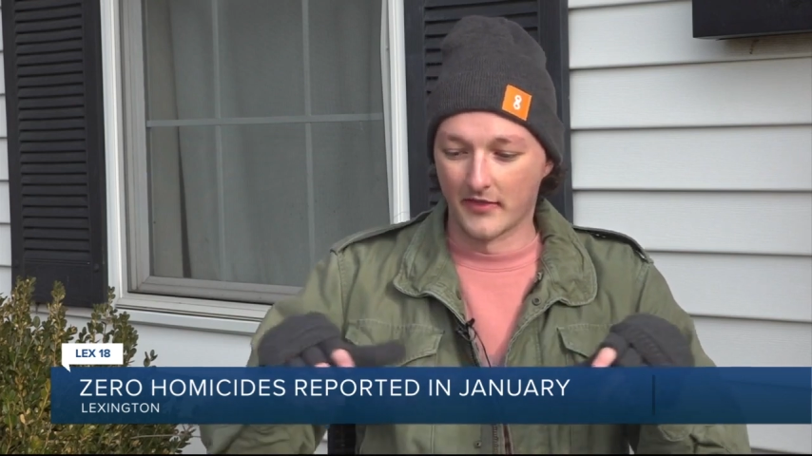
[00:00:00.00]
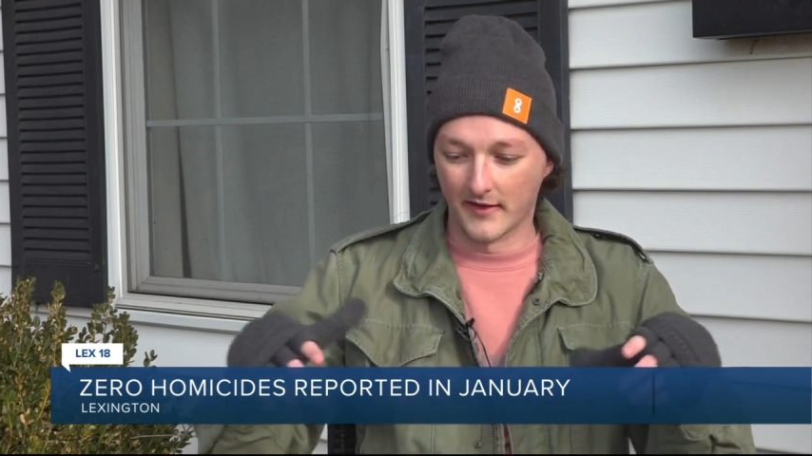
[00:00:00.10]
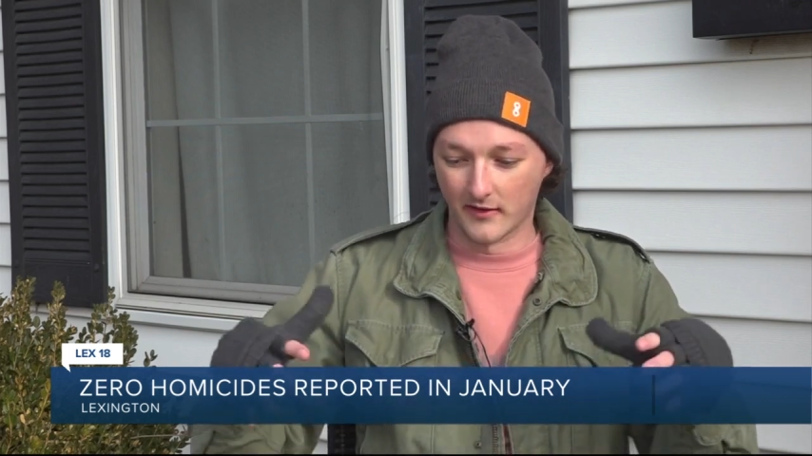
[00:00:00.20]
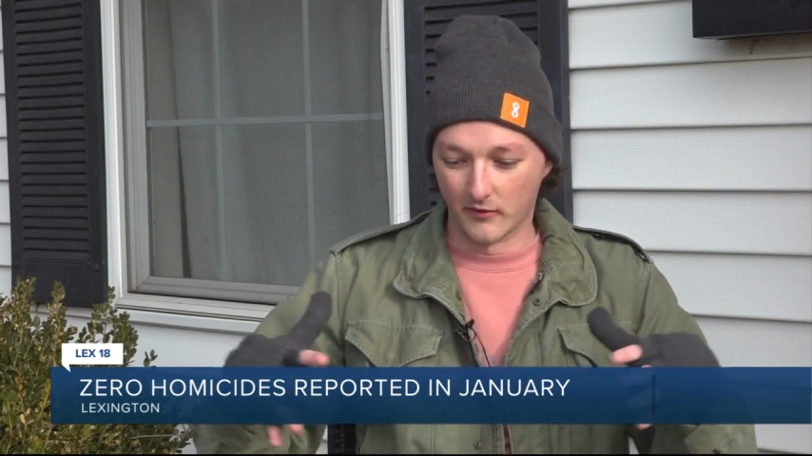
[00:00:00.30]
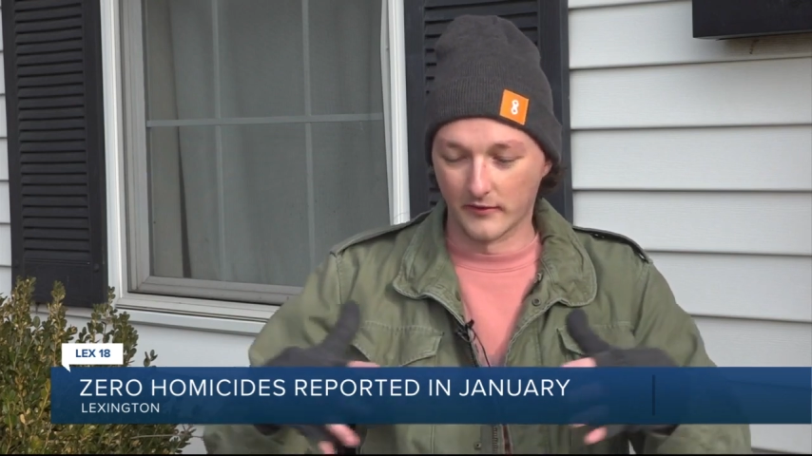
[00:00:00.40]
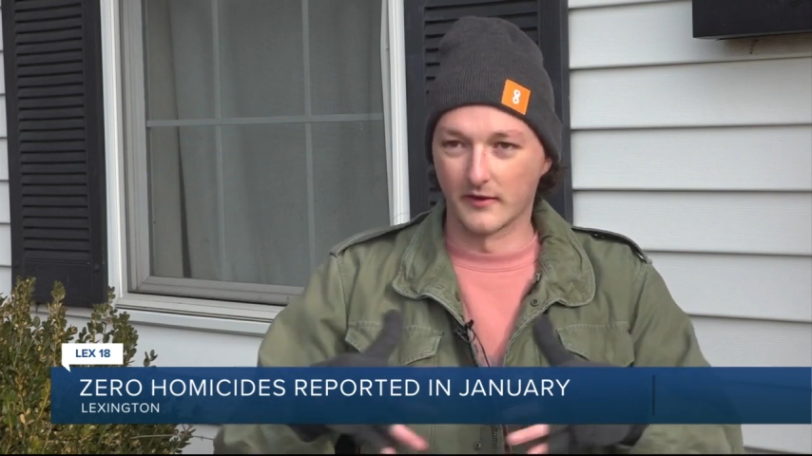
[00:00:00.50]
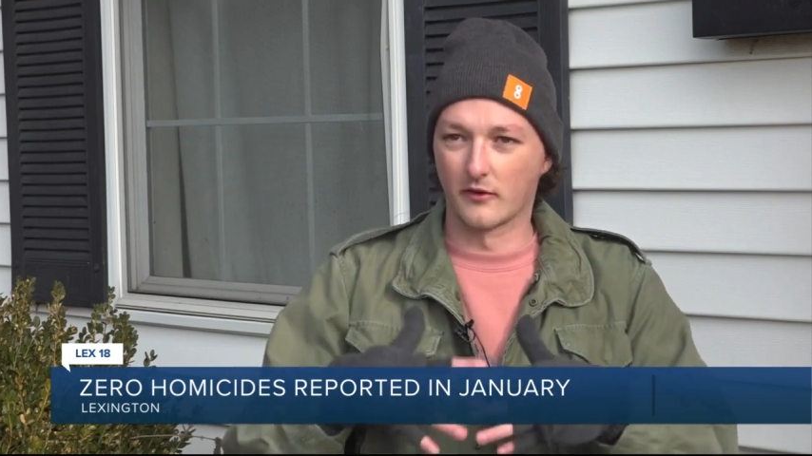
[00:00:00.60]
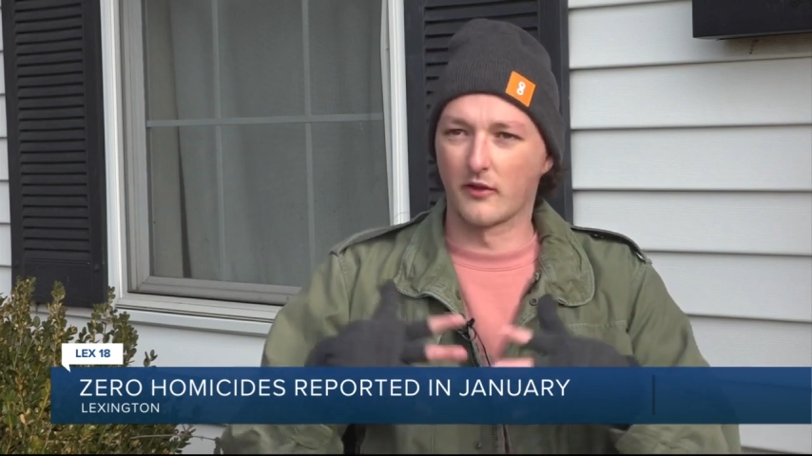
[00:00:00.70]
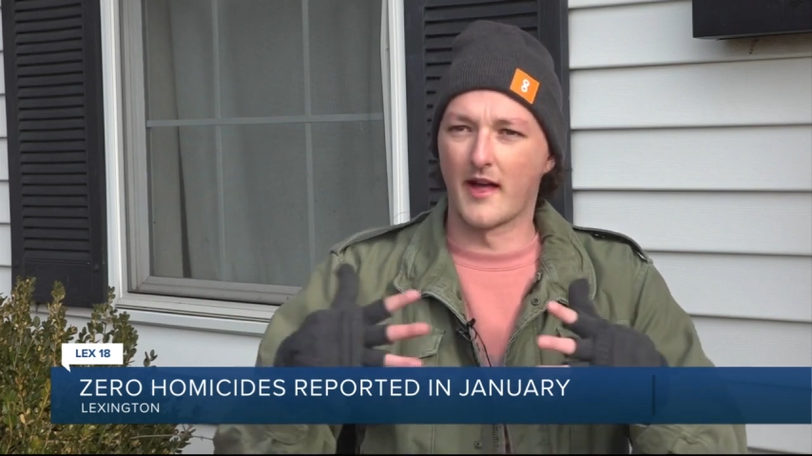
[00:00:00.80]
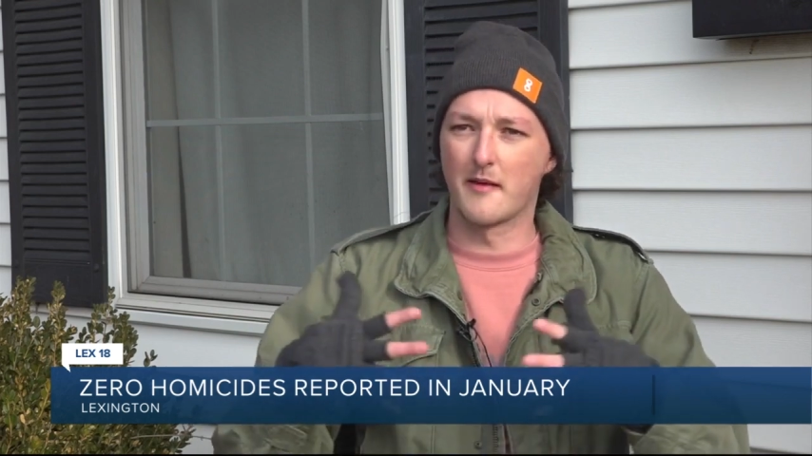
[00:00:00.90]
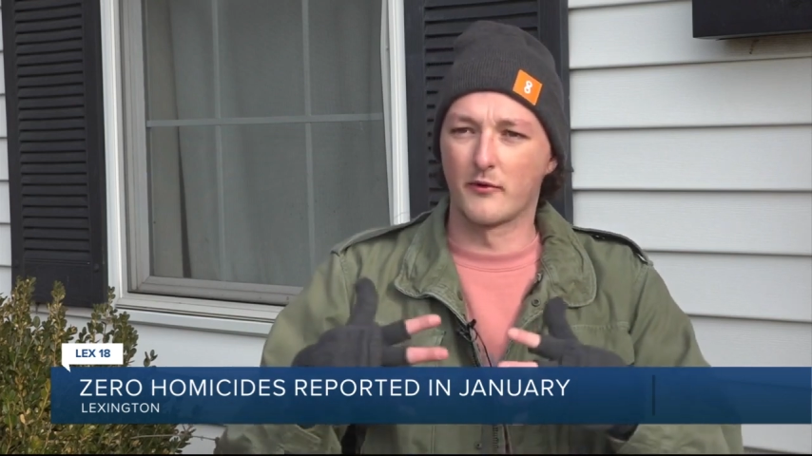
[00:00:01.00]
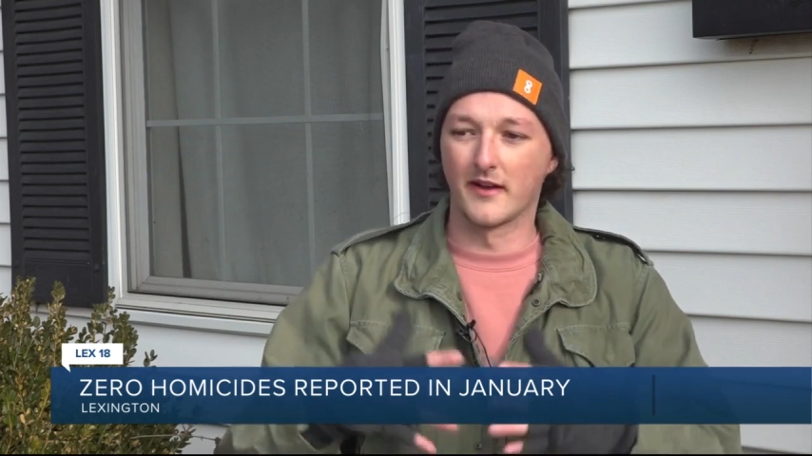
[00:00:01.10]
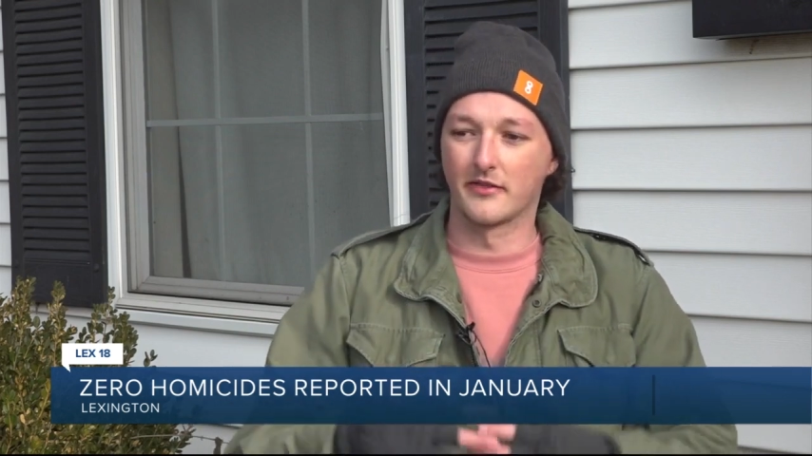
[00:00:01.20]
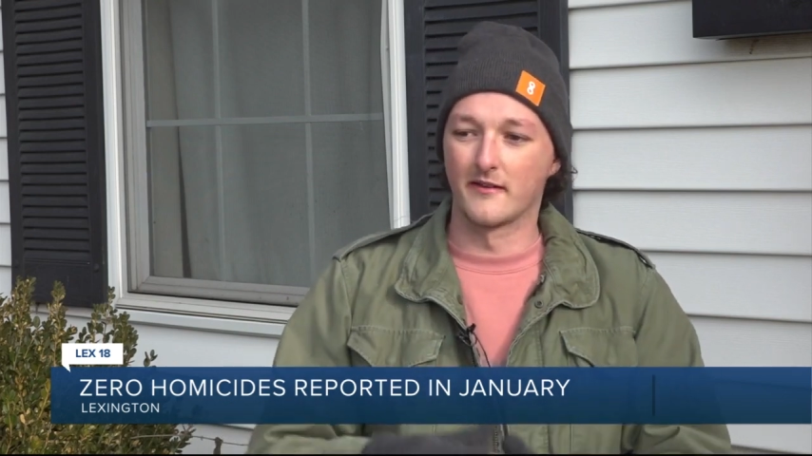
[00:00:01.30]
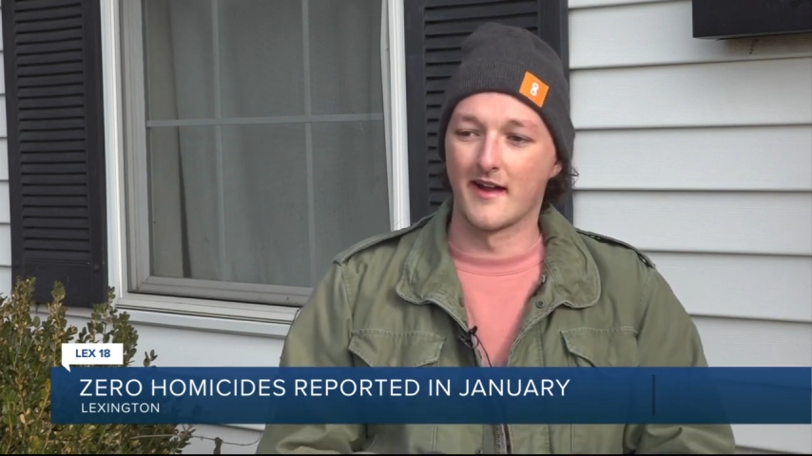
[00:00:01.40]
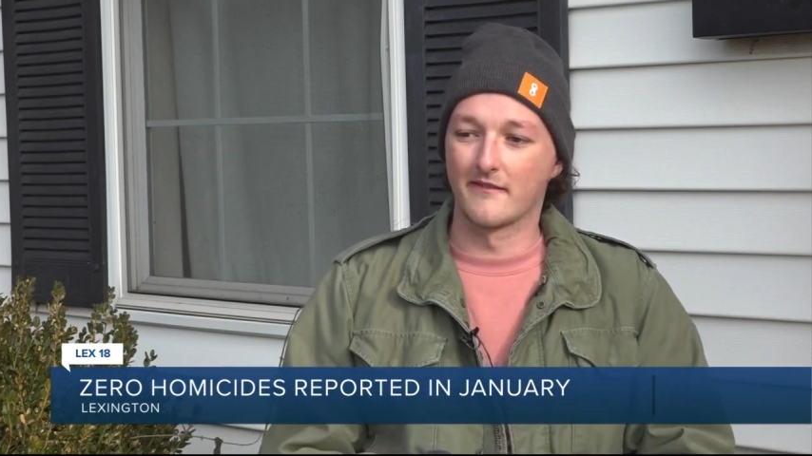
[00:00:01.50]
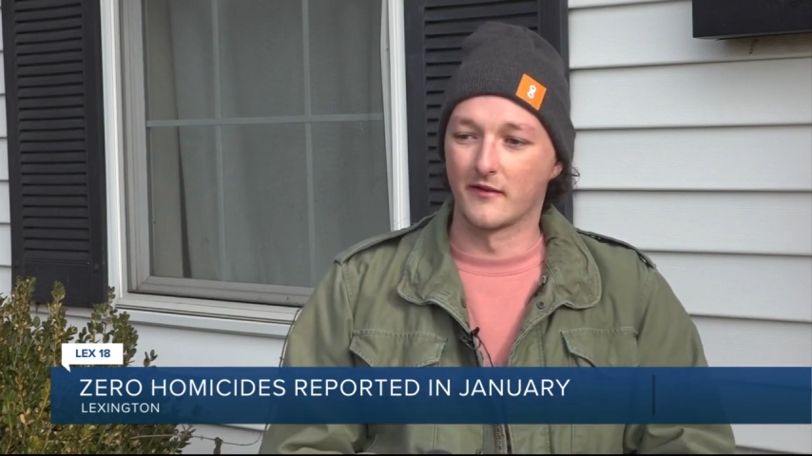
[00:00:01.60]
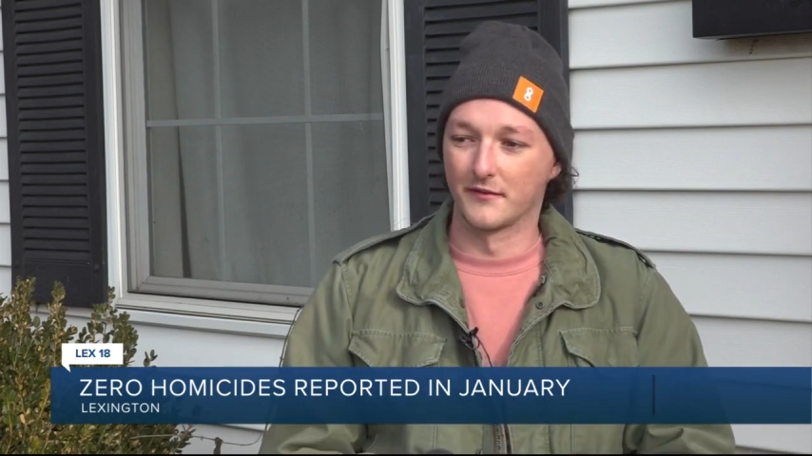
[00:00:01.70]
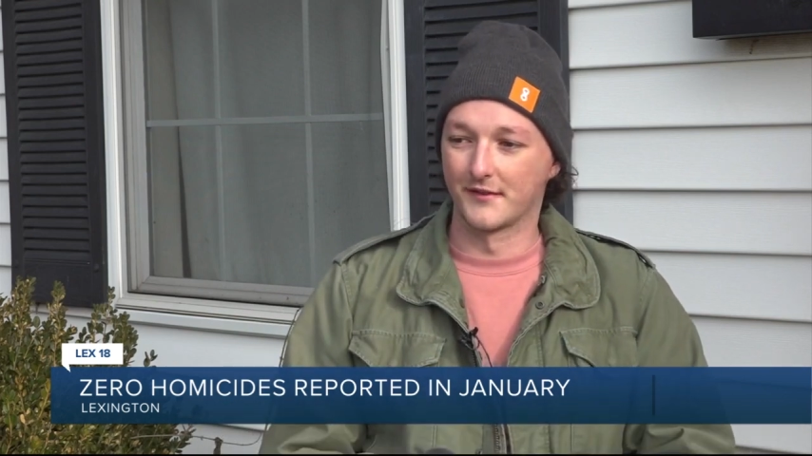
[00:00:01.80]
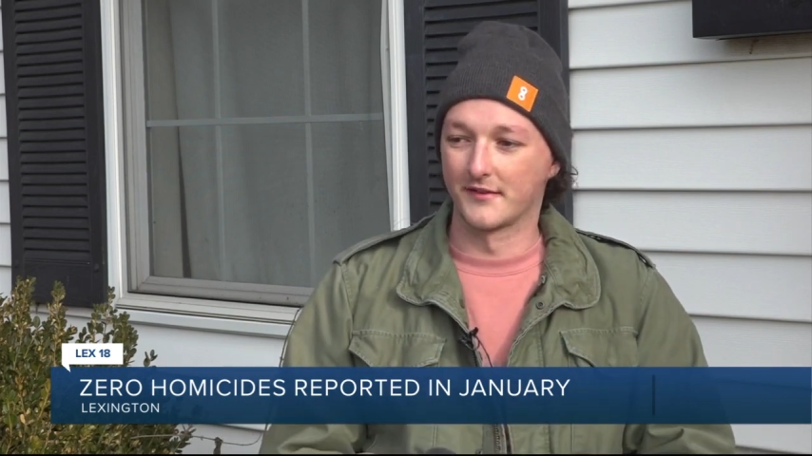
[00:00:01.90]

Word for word: they don't, you know, collaborate their efforts.